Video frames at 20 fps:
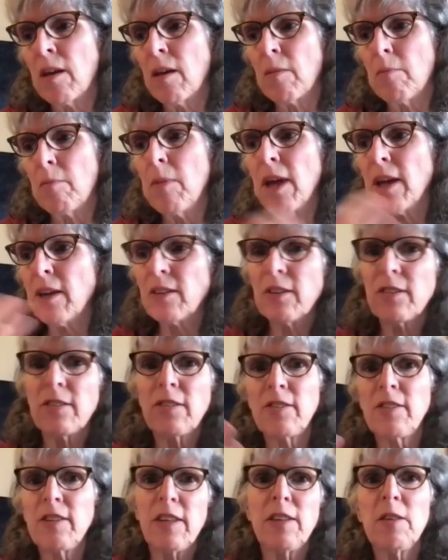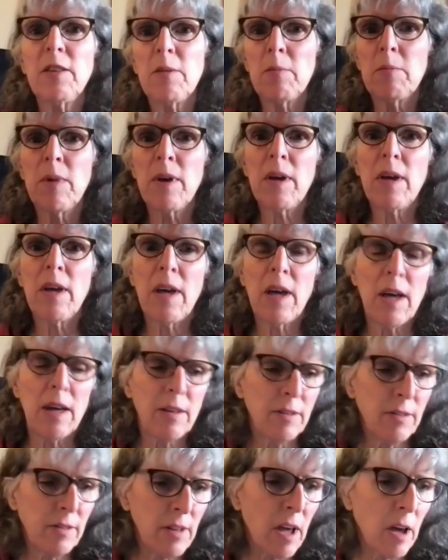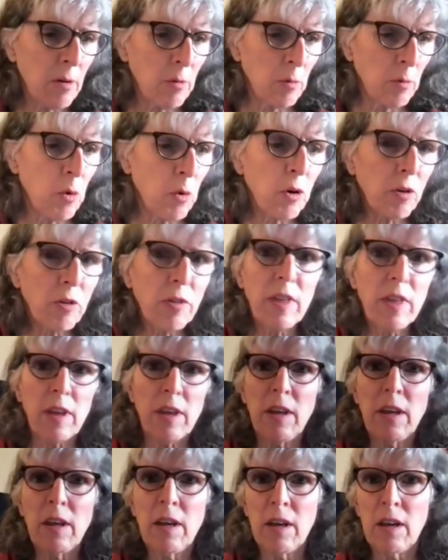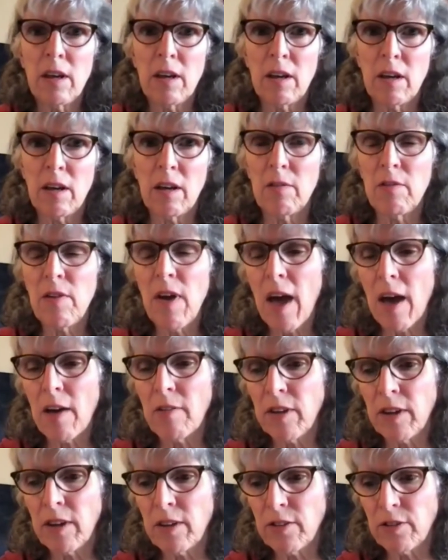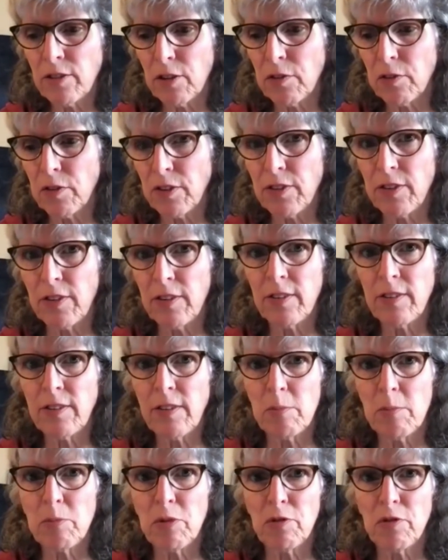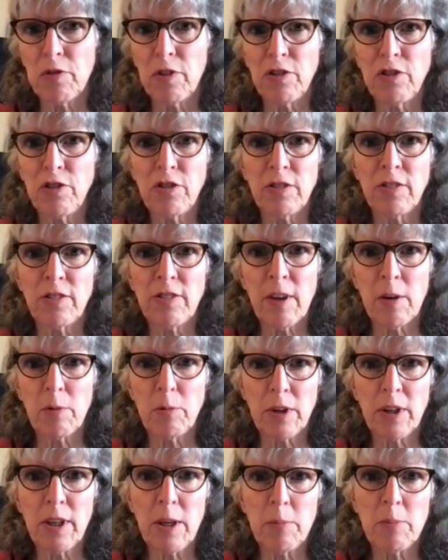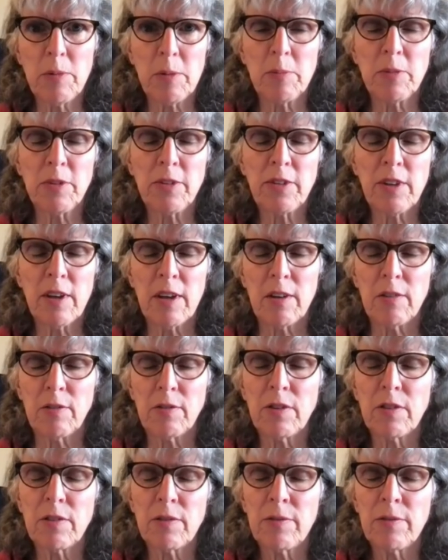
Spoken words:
makes us see them as not worthy of having services and provisions that would keep them safe?